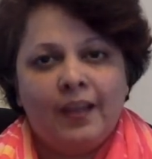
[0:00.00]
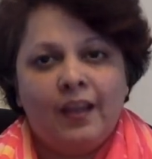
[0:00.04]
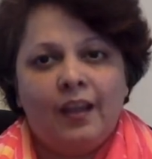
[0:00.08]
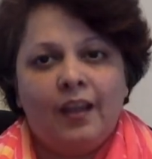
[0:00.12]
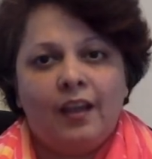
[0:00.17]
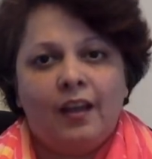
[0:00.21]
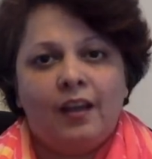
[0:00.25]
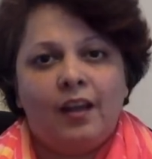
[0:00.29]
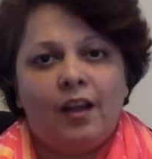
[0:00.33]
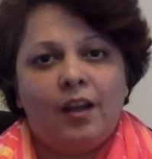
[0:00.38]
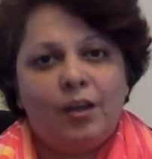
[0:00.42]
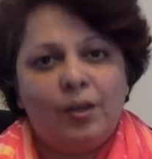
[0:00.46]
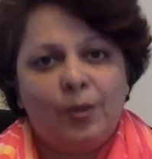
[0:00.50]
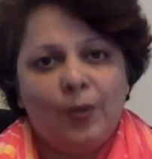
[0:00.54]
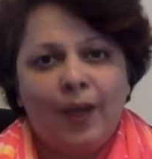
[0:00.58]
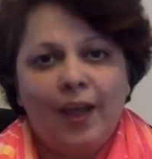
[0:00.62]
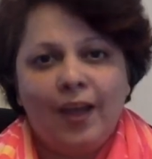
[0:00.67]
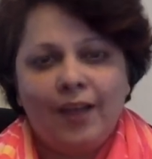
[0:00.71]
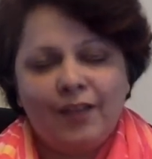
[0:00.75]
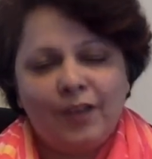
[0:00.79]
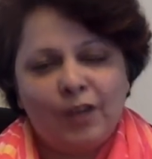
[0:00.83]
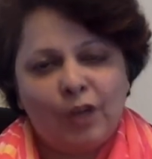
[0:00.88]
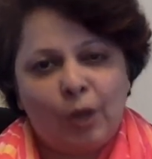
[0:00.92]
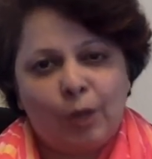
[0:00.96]
Now, you have
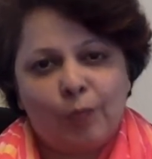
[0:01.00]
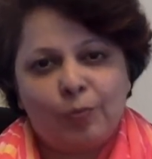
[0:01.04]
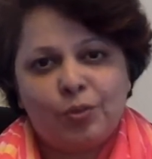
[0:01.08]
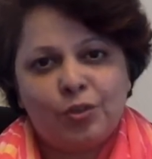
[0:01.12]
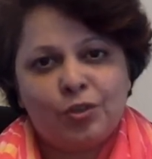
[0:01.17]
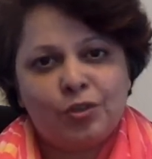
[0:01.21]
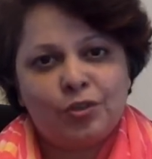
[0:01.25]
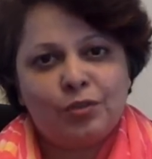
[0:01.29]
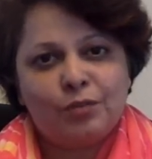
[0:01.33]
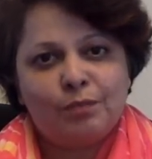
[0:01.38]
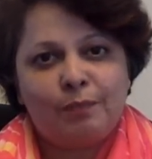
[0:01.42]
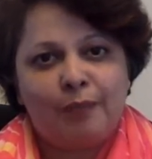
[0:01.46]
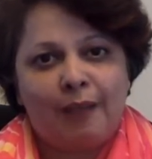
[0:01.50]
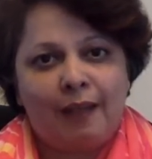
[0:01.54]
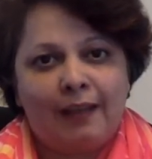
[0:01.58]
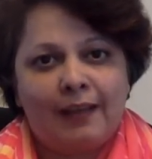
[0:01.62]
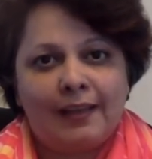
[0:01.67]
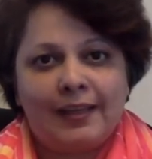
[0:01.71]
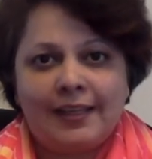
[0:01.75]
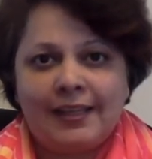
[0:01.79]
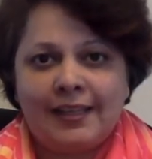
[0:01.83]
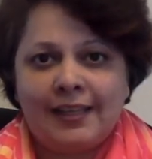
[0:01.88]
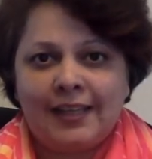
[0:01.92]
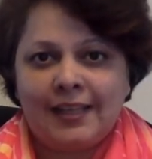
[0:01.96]
an option to buy
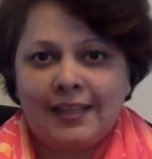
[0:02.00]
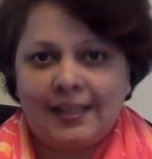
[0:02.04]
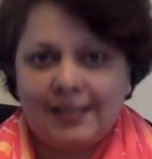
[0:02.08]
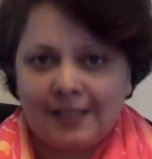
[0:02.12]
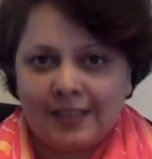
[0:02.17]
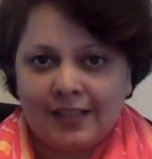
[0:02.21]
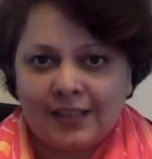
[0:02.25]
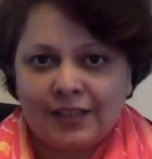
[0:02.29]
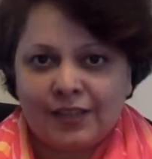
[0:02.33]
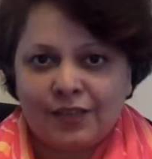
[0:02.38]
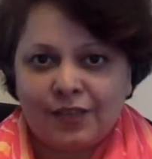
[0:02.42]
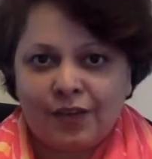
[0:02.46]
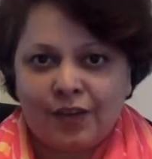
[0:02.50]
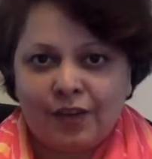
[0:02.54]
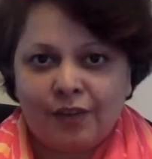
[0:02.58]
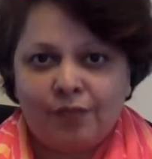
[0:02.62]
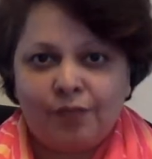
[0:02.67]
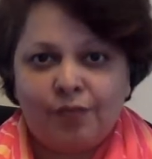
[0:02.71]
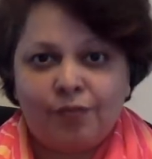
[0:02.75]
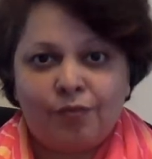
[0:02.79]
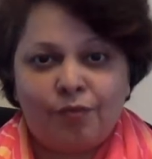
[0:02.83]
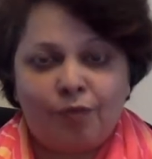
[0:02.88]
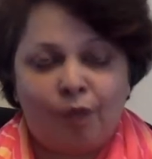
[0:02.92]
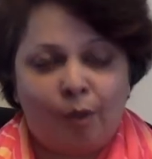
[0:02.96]
an index
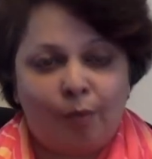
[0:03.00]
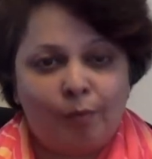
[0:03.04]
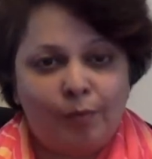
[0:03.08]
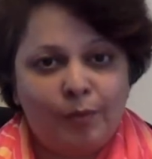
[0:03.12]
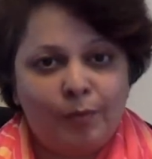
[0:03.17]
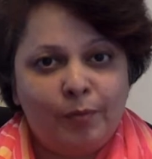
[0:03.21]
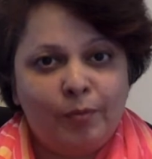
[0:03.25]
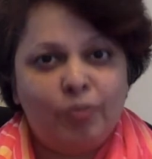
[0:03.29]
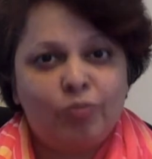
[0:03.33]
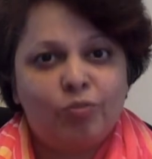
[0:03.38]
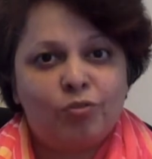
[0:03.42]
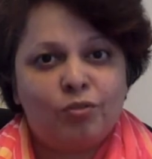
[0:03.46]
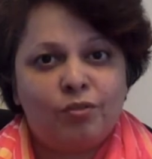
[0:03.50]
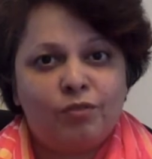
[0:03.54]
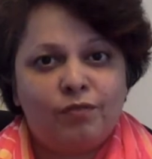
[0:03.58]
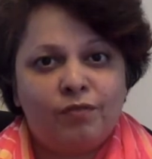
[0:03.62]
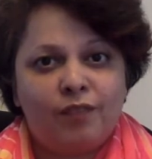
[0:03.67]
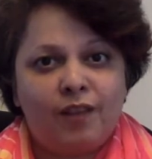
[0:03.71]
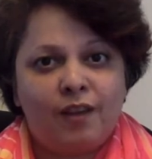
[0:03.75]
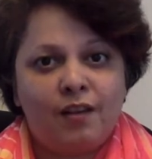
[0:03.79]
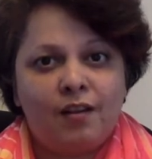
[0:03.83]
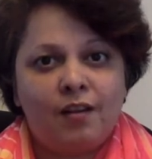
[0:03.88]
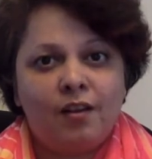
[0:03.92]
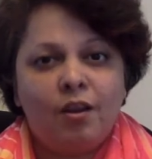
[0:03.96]
fund from the mutual
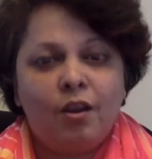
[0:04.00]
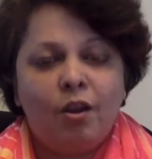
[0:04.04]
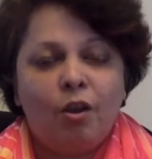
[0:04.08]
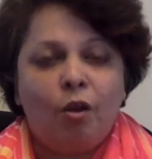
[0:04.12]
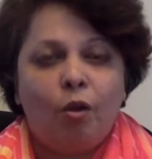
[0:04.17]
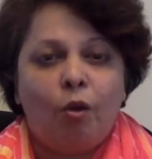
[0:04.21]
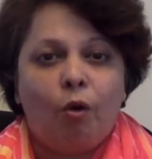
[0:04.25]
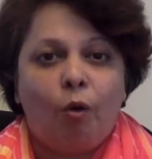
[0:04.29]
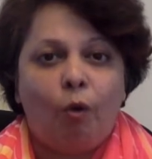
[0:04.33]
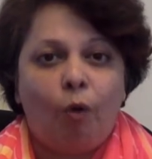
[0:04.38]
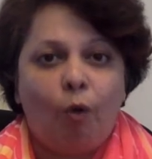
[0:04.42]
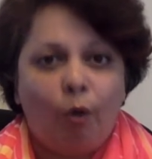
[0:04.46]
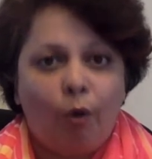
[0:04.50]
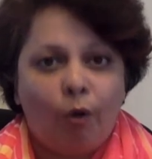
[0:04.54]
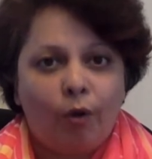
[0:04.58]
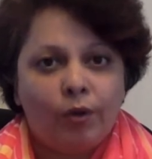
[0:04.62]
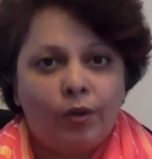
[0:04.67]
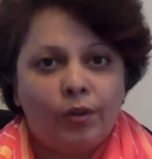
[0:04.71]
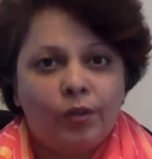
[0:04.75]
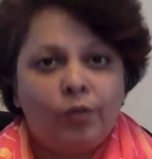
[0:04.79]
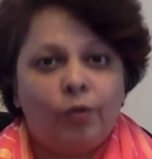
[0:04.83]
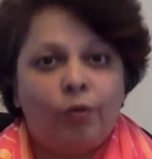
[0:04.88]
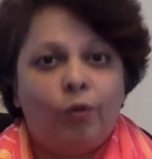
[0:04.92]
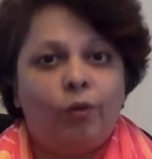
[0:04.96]
fund, or
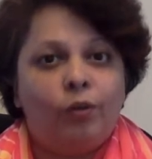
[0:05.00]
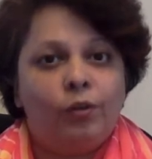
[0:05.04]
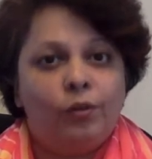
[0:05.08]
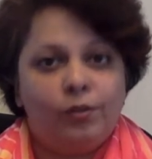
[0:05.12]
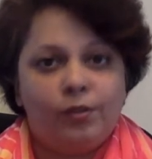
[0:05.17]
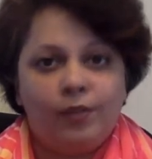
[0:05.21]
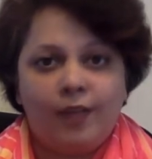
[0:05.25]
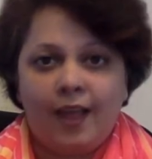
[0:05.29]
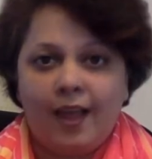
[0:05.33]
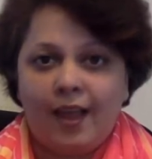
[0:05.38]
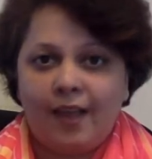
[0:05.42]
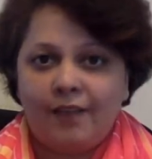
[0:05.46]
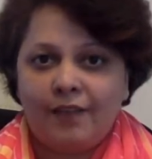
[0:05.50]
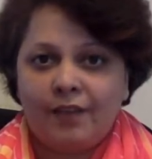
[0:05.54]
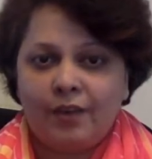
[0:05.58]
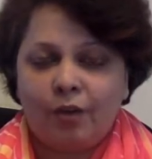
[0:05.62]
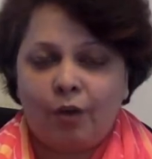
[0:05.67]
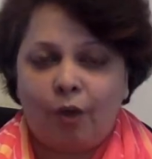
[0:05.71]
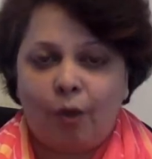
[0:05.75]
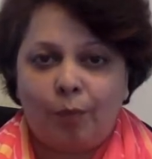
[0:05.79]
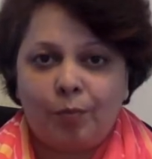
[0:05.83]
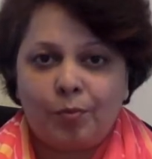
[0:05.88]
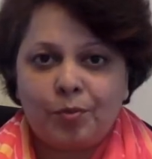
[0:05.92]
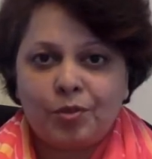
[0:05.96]
you also have an
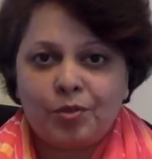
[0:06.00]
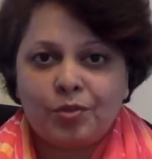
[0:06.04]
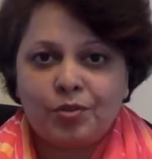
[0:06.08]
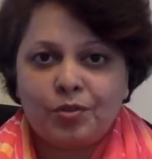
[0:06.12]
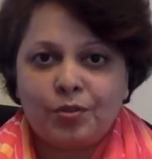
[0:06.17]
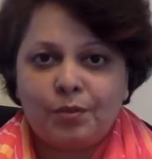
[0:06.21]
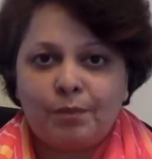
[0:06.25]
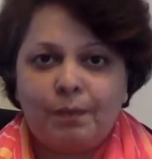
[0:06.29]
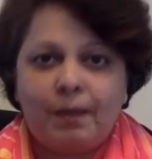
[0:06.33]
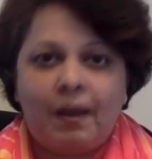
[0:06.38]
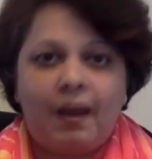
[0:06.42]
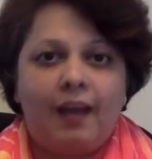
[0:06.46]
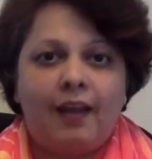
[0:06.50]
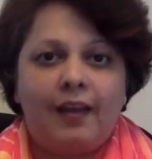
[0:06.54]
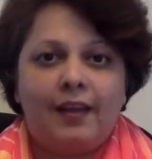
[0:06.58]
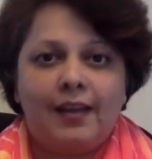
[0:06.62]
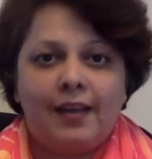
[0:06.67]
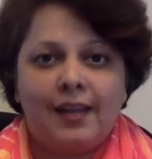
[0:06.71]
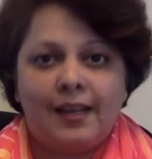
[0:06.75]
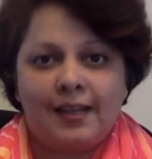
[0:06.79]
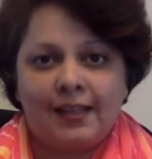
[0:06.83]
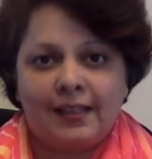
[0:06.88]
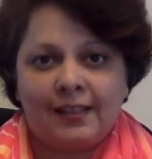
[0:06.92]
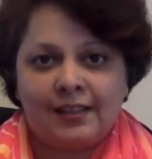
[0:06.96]
option to buy
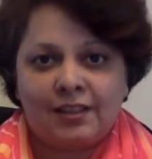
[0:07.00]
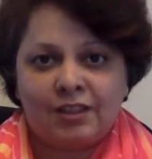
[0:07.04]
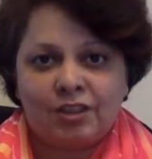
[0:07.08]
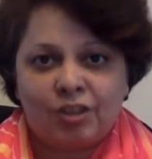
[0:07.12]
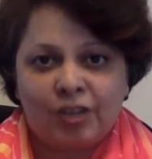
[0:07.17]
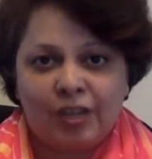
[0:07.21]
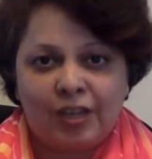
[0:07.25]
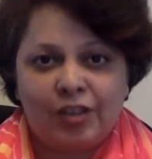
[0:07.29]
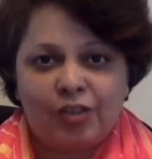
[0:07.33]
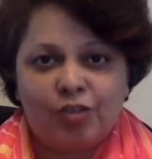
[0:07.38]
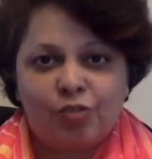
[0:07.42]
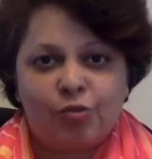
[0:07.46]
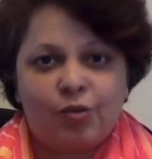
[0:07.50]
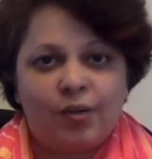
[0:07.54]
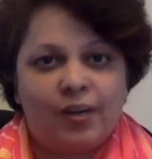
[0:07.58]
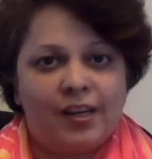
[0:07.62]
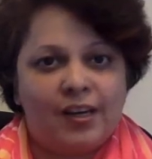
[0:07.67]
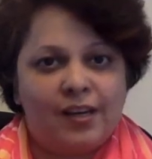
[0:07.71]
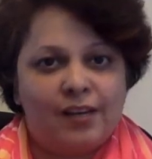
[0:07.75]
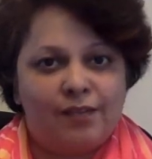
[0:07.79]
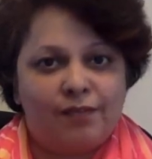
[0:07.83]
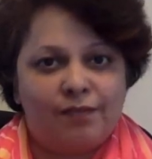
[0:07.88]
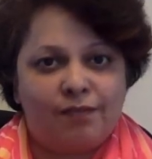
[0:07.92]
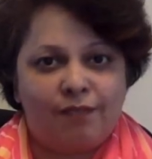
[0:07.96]
an exchange
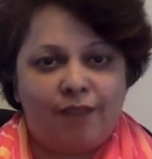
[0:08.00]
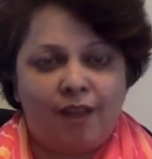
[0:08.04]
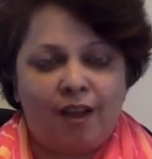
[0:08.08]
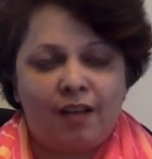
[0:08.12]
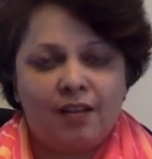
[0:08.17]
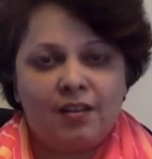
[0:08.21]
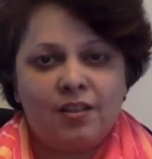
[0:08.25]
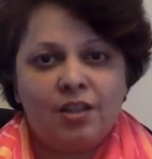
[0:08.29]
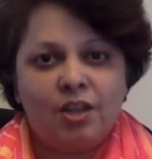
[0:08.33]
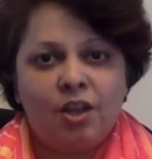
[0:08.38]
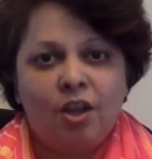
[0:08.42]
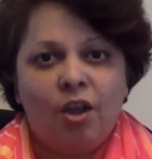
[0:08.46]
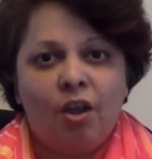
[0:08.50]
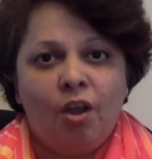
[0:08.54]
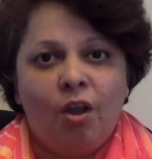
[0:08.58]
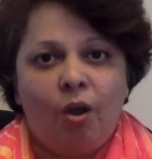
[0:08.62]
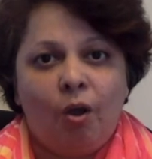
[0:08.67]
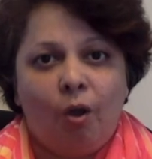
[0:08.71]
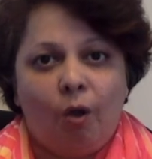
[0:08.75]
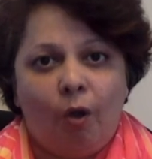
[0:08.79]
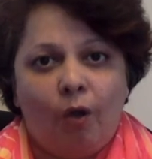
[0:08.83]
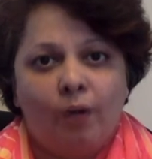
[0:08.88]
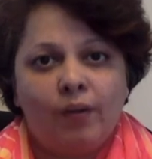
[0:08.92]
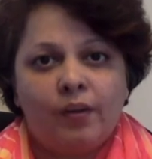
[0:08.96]
traded fund
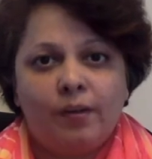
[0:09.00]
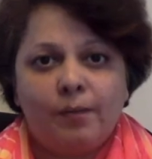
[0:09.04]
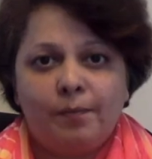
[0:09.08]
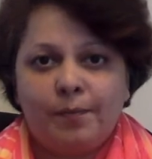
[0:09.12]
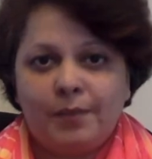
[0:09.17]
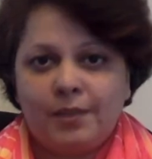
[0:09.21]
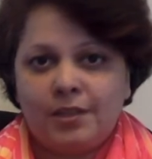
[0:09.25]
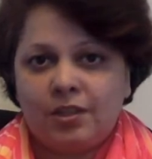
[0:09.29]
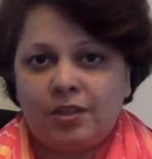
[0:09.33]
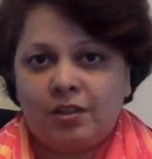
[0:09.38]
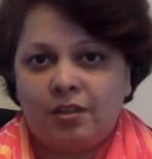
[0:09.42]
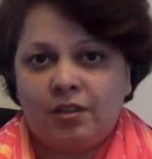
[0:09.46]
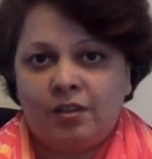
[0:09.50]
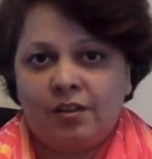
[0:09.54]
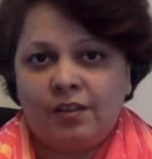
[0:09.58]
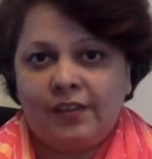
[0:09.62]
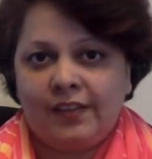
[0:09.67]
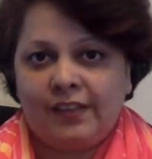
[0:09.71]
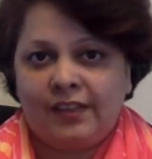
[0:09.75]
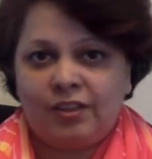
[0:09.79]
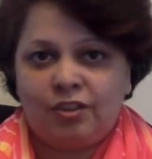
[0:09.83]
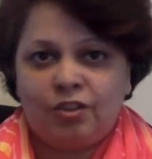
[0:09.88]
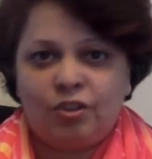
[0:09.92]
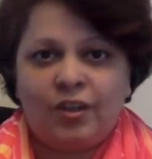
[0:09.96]
on a particular
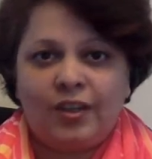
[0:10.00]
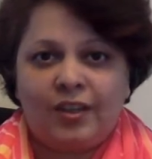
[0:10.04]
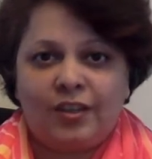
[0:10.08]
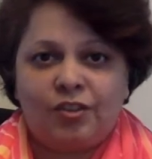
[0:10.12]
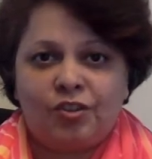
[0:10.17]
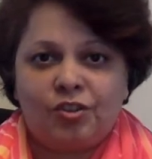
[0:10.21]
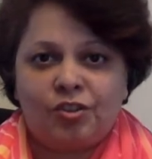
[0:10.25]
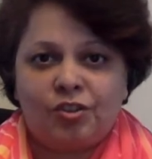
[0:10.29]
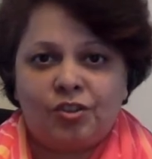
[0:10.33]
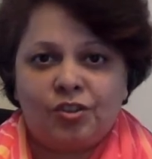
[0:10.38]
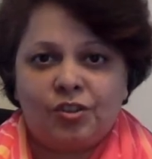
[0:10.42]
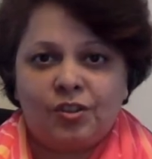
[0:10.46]
exchange.